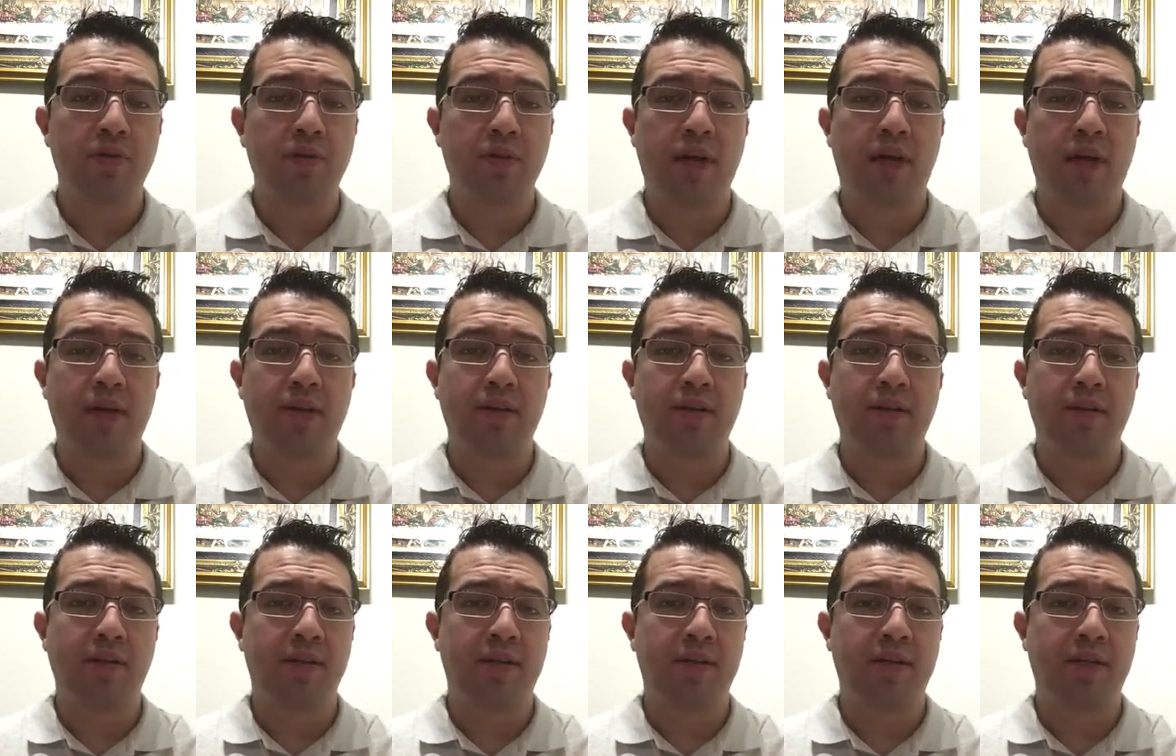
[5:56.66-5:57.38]

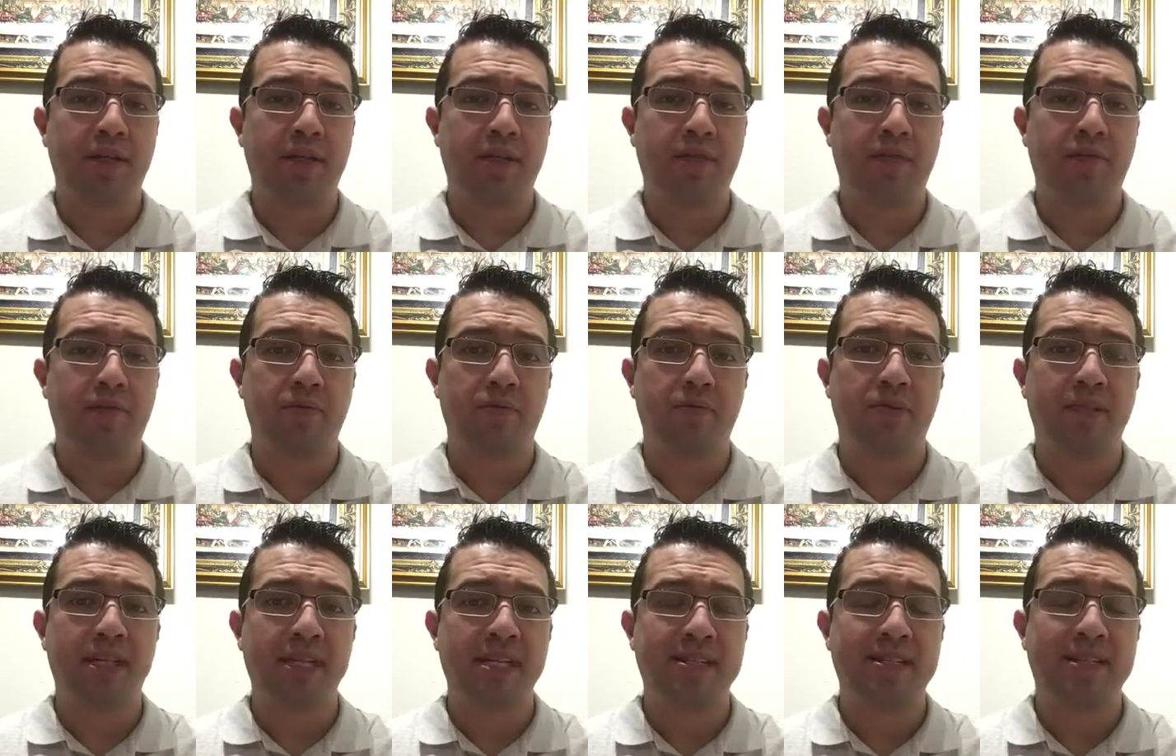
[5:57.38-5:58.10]
God, you know,
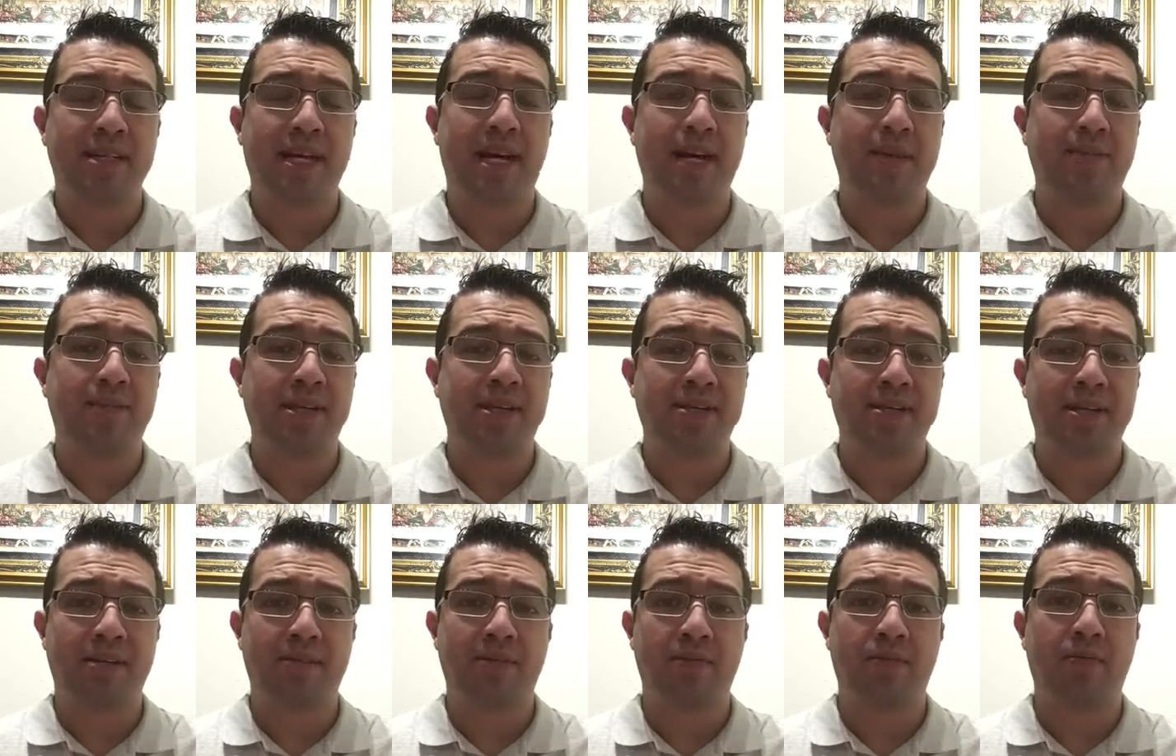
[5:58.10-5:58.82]
please guide me
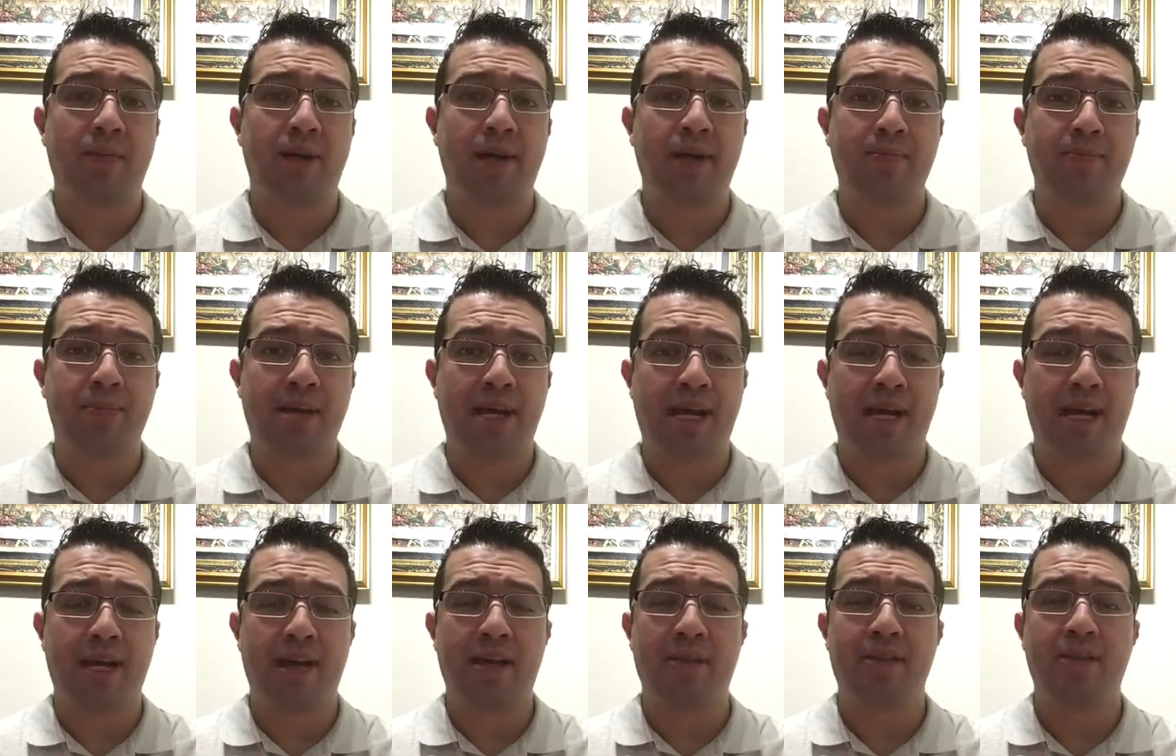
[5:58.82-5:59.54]
down the right
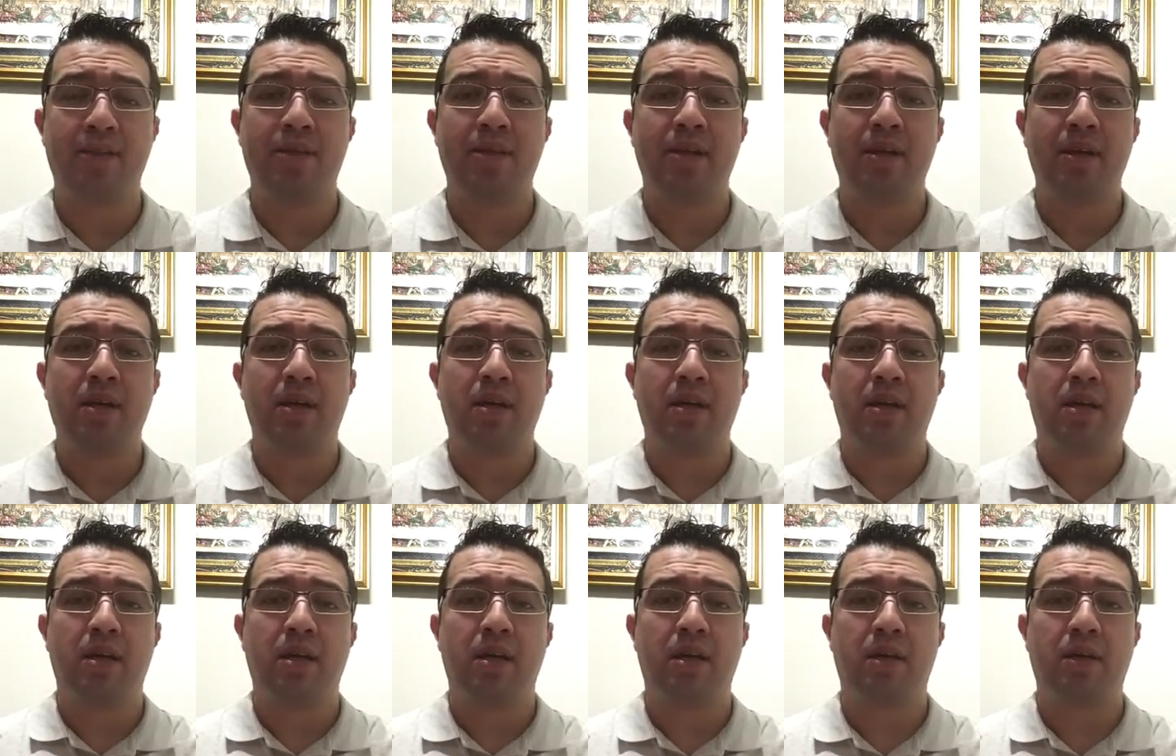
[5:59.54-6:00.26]
path.
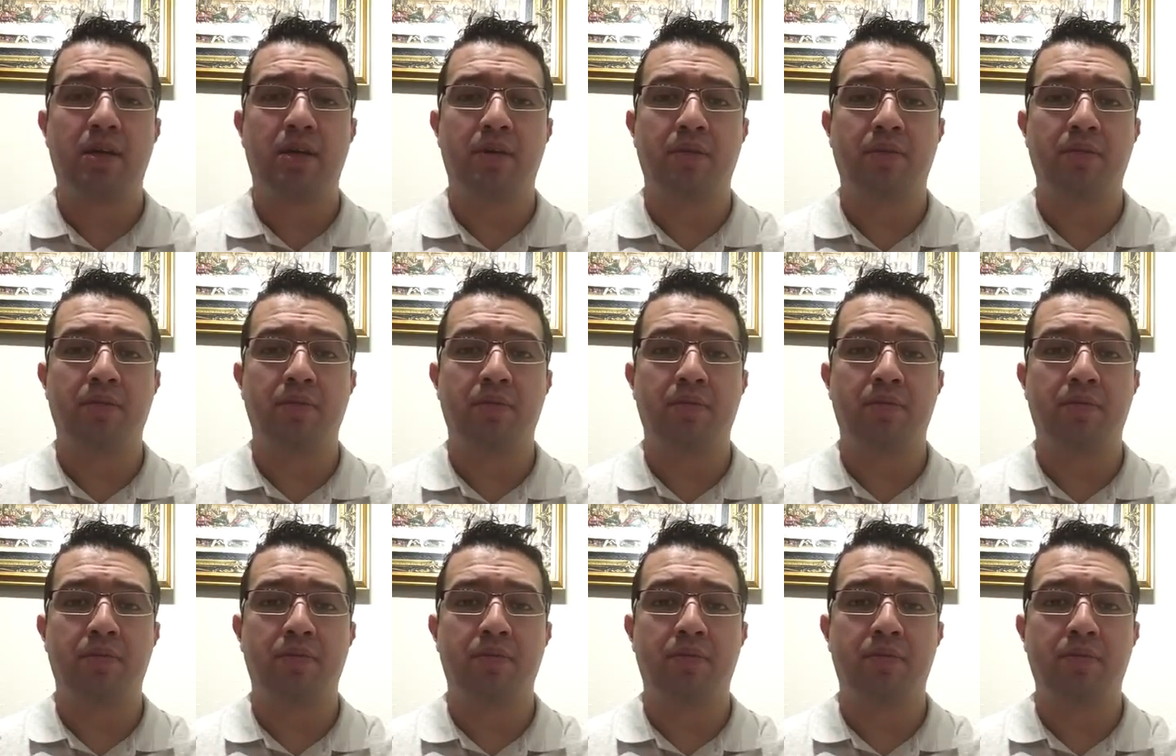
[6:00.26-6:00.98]

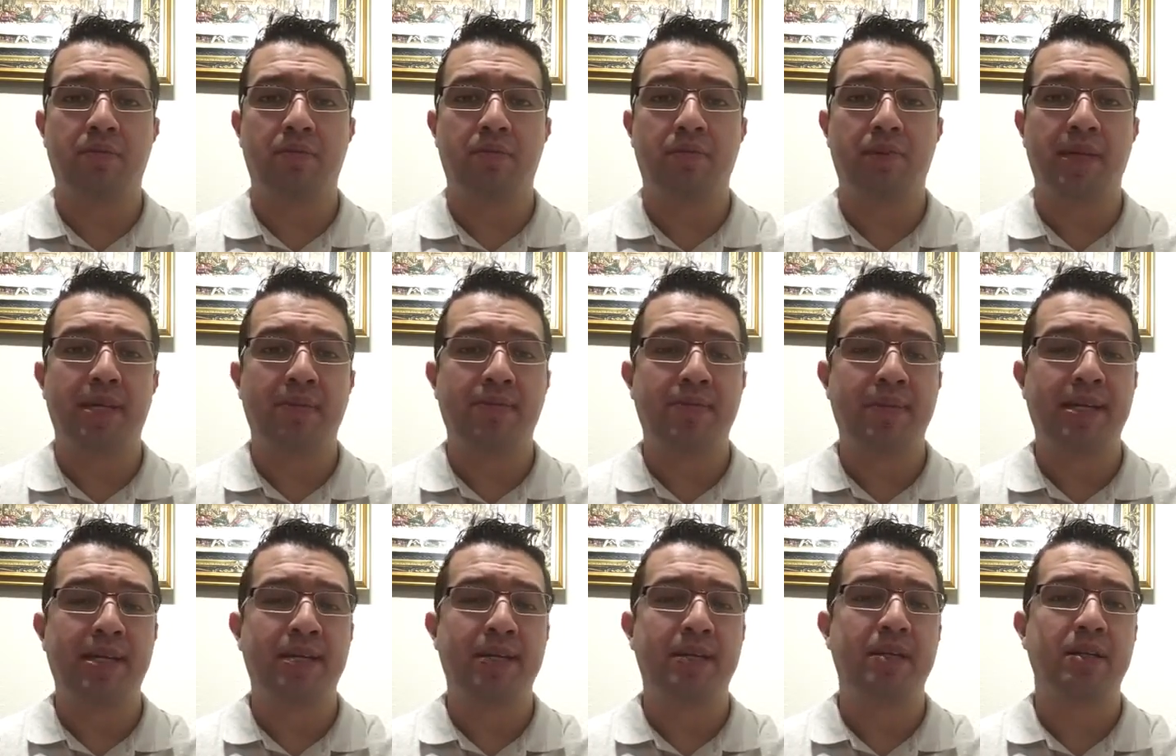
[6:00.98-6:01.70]
Lead
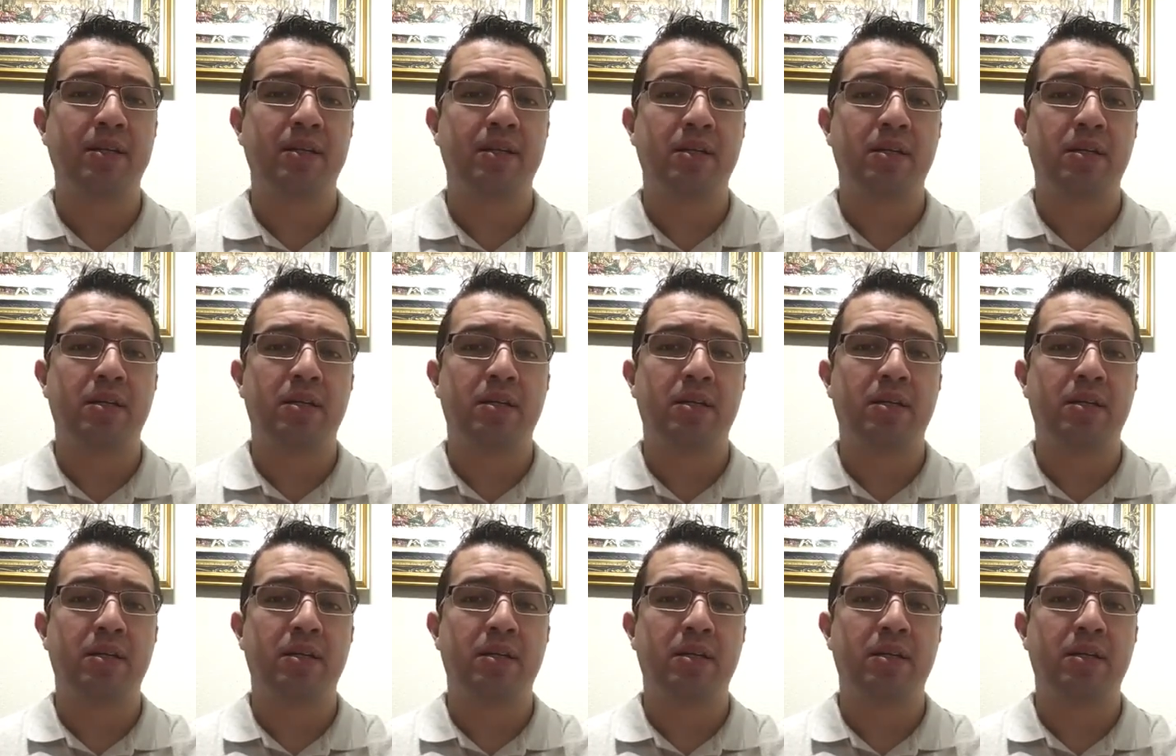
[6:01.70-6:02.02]
me